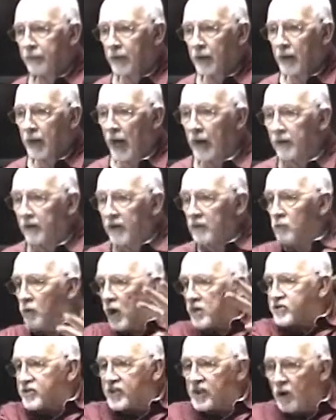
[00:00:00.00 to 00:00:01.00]
I don't even
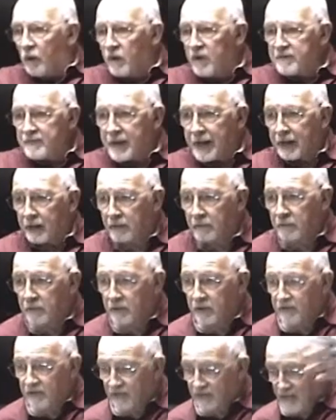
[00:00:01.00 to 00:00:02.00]
want you to go with me.
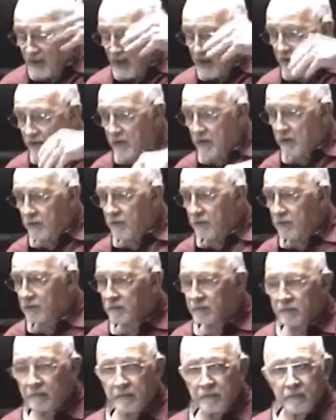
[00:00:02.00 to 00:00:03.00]
Just stay here."
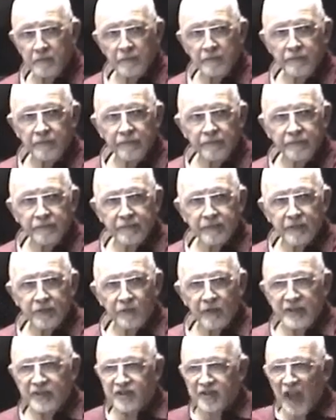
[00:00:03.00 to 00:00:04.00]
So
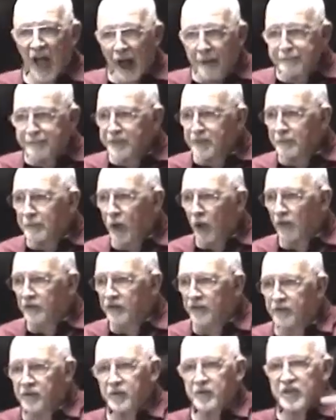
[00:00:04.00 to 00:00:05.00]
he stops the
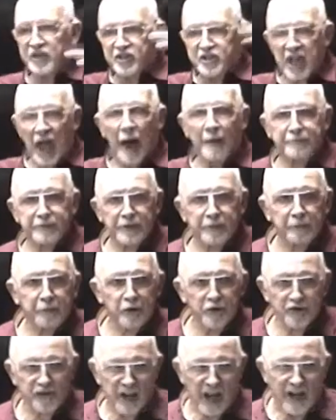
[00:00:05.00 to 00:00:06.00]
multitude, he stops the
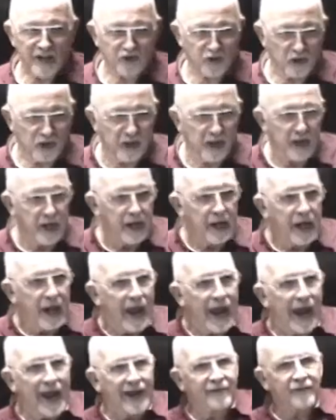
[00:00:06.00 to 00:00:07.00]
procession,
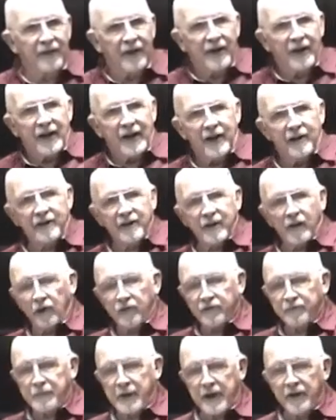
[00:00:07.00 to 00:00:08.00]
and here he goes,
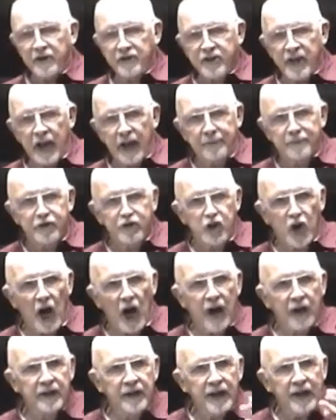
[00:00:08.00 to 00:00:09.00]
Peter, James,
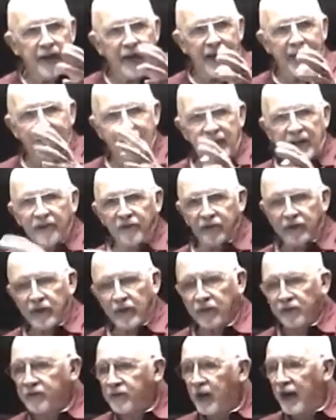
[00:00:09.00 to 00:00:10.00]
John, and
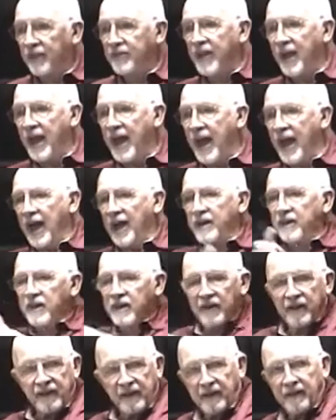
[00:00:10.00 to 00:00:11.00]
Irios, and they head
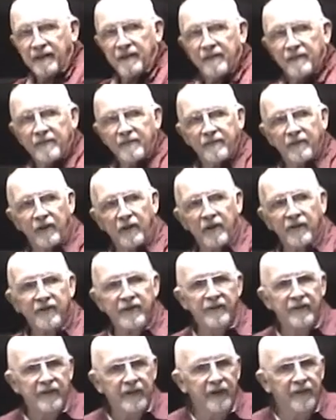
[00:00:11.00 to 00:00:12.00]
for
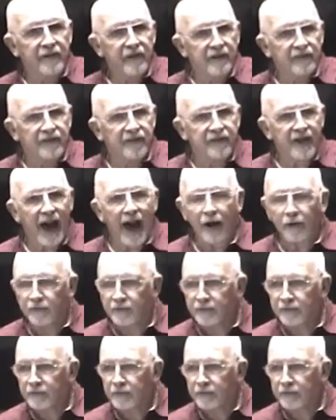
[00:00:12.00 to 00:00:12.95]
Irios' house.